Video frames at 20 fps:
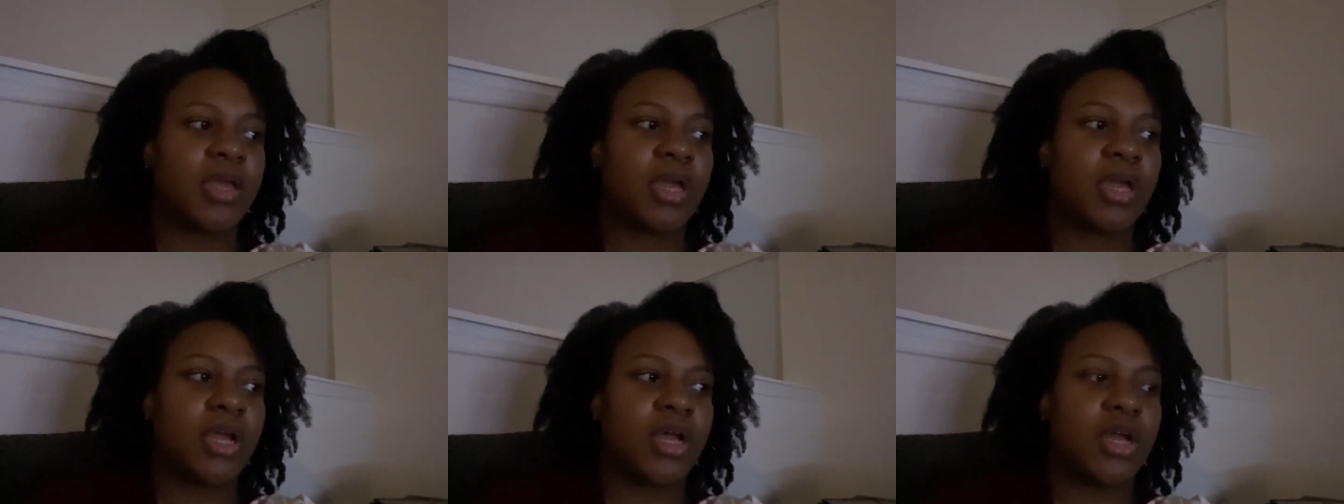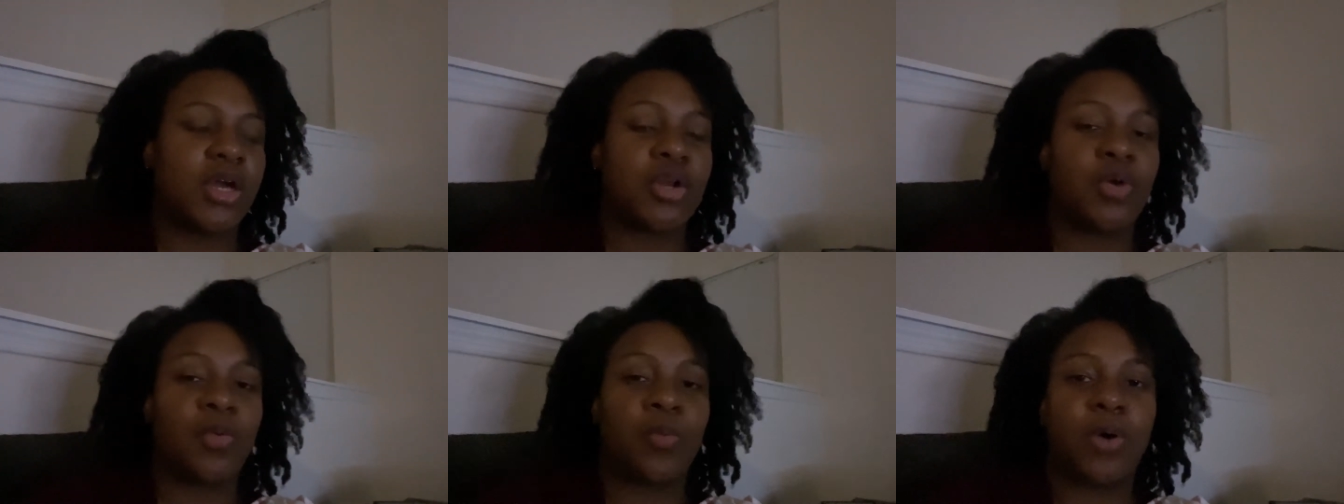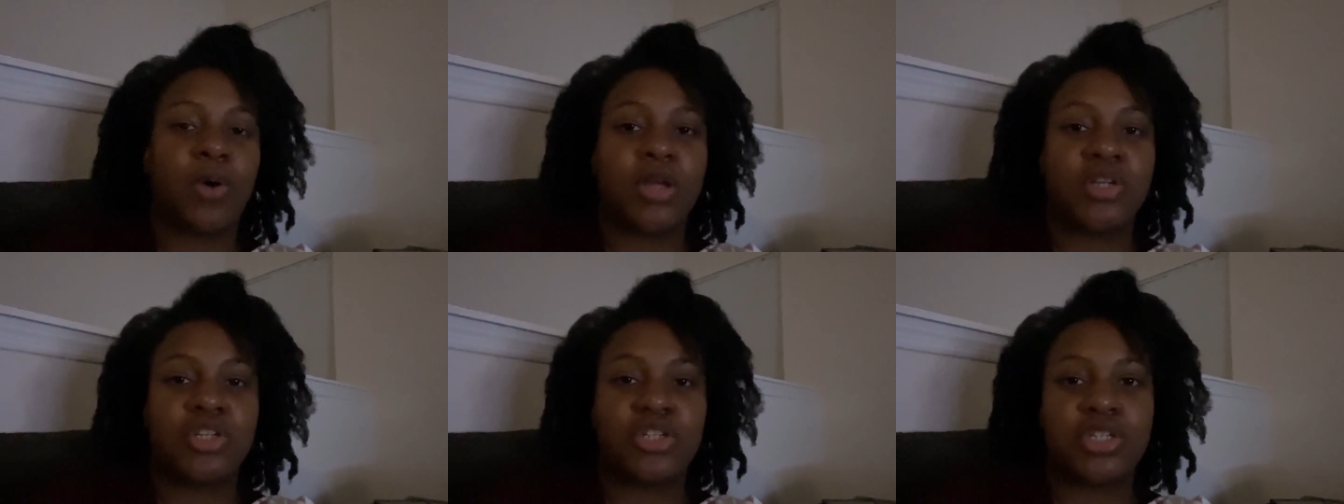Gonna
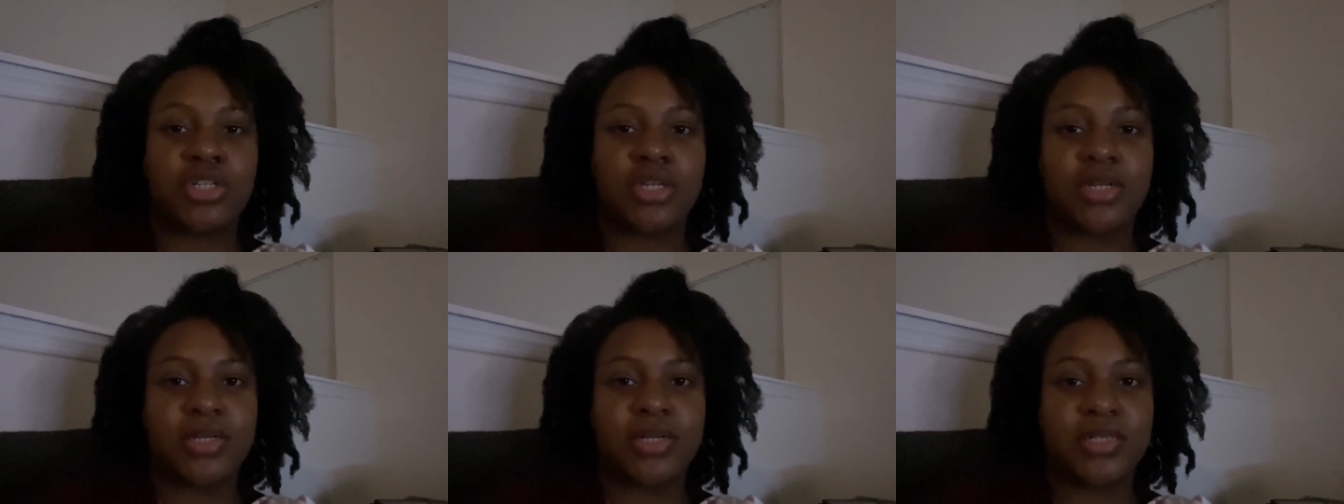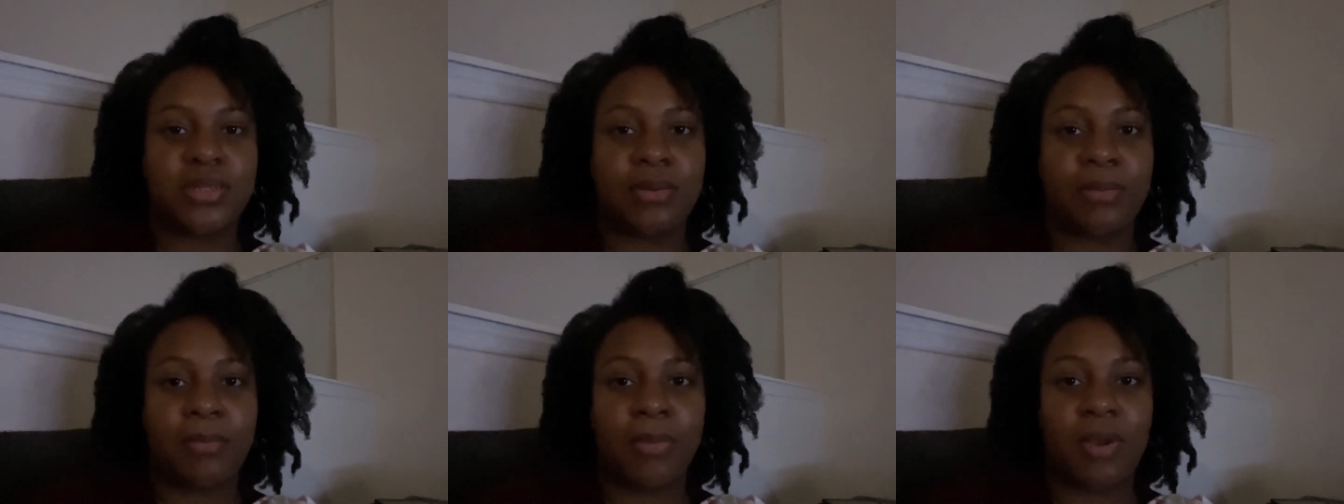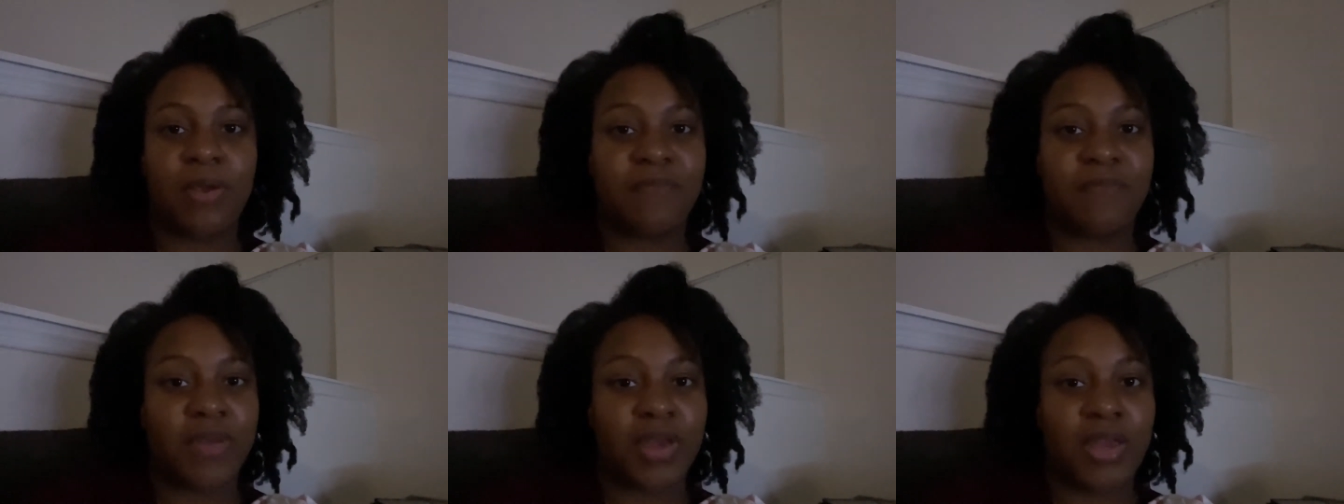watch some of
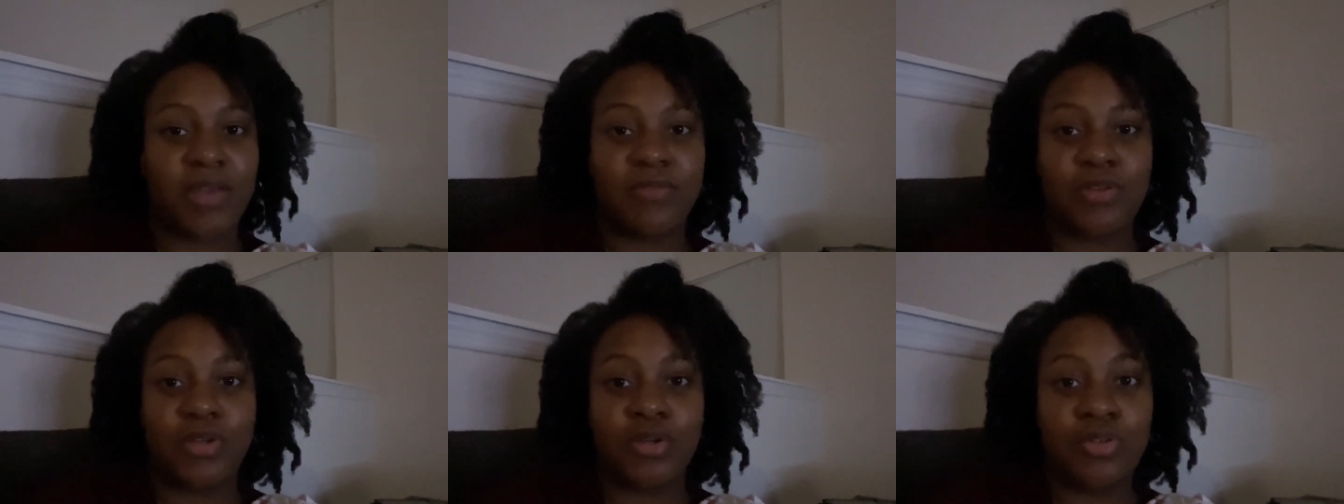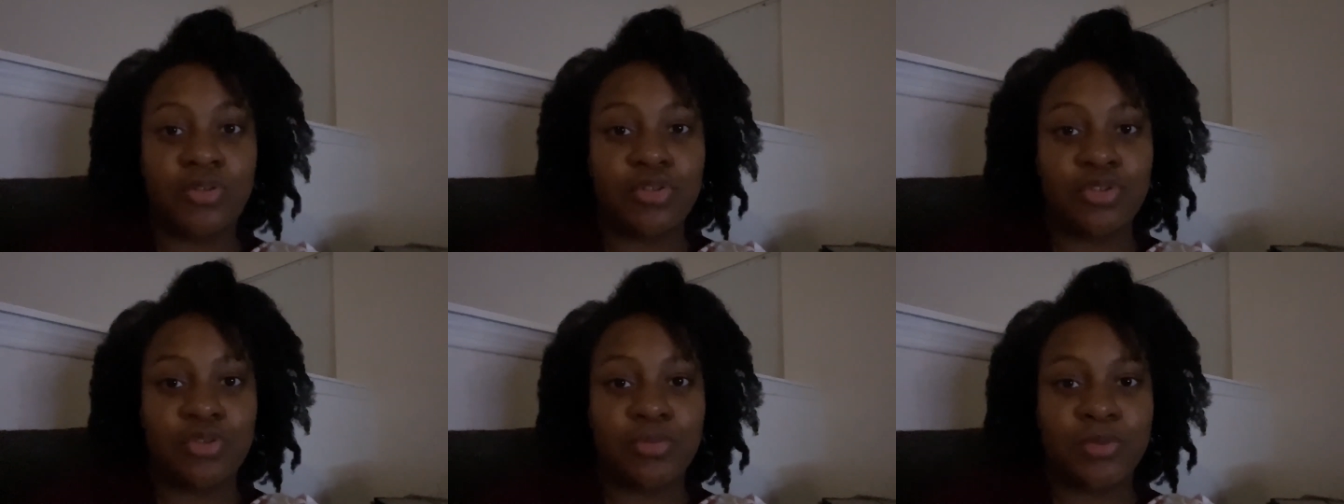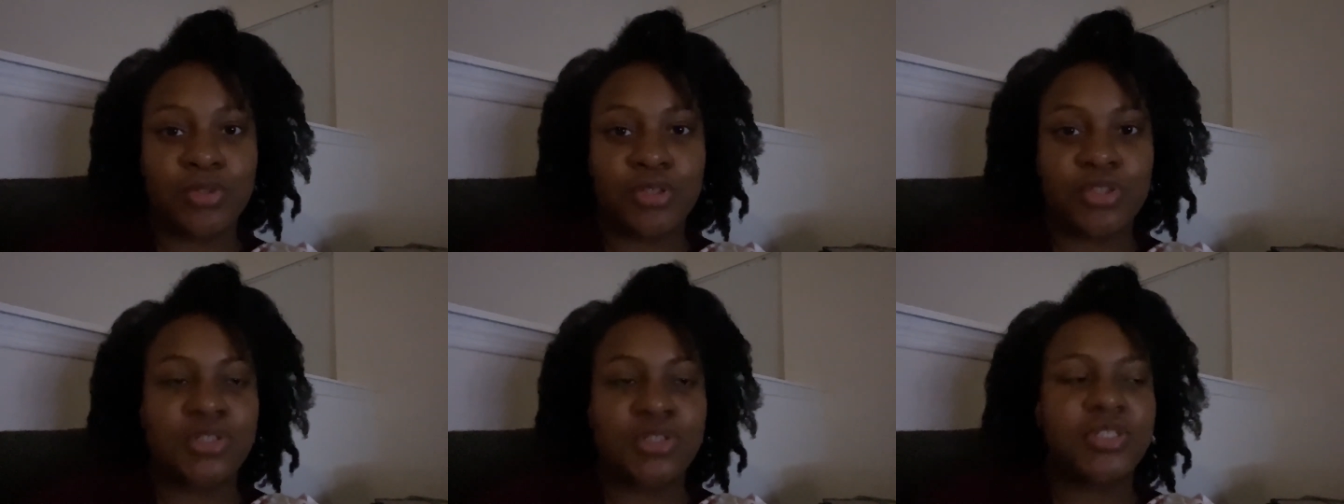my fave
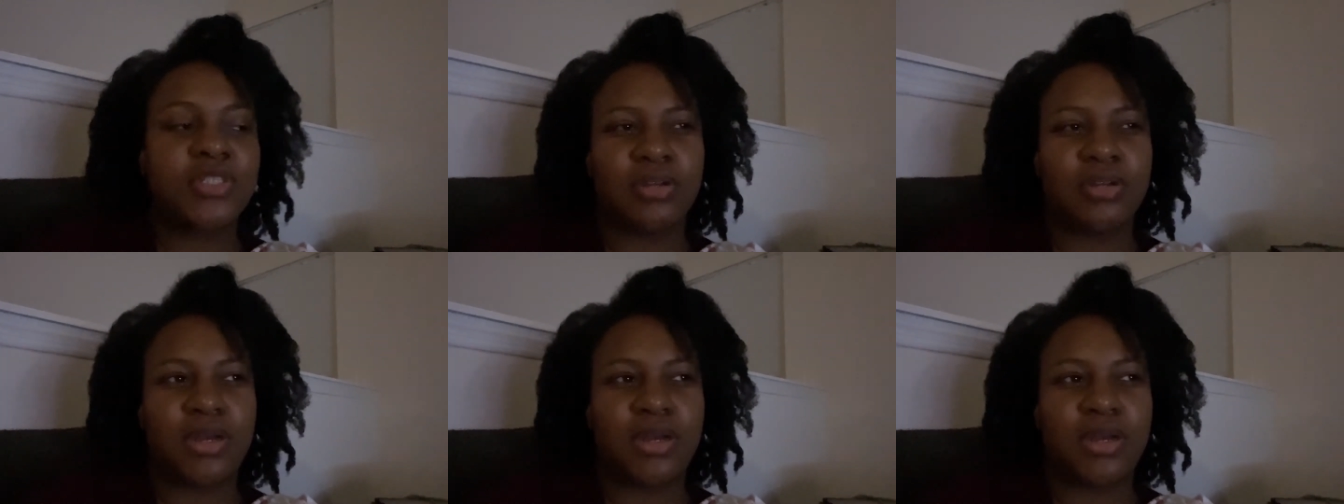YouTubers.